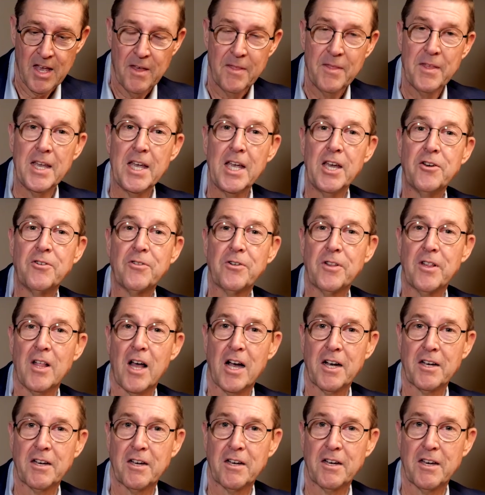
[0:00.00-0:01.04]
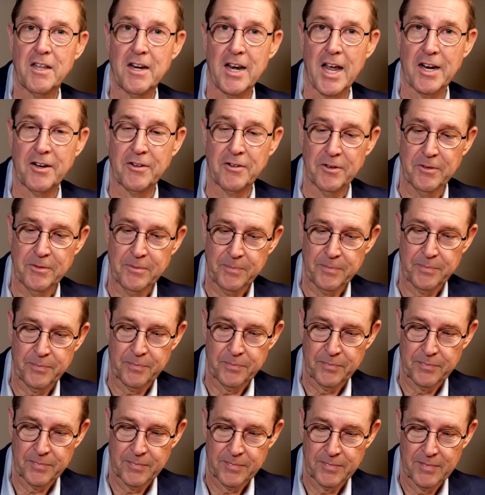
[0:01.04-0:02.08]
the interlock connector,
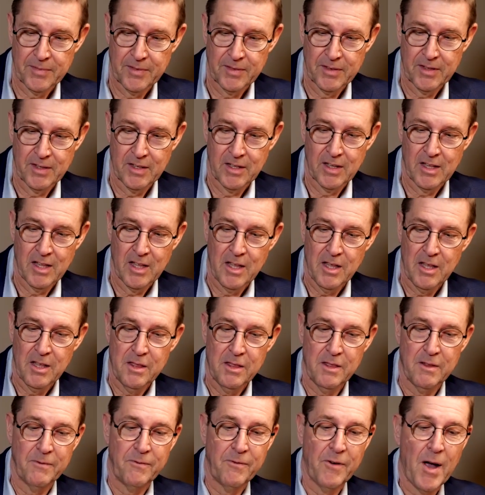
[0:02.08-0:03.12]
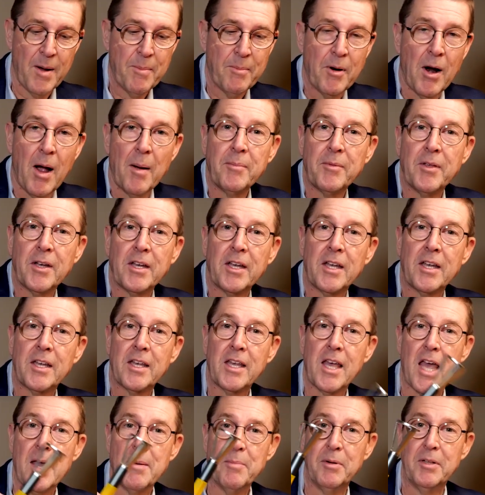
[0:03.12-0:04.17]
the fiber optic
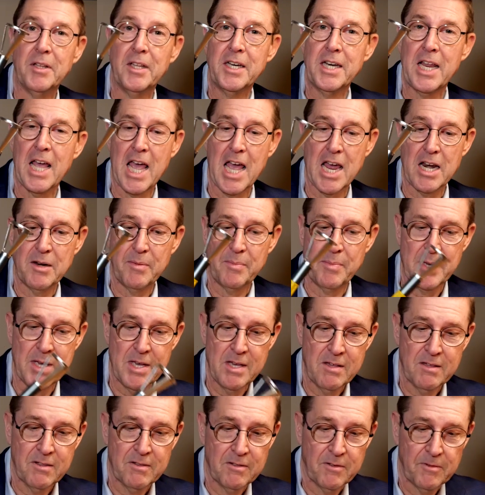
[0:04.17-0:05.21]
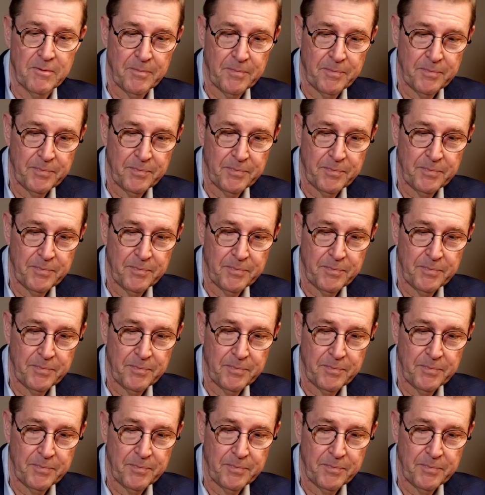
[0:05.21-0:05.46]
cable and handpiece,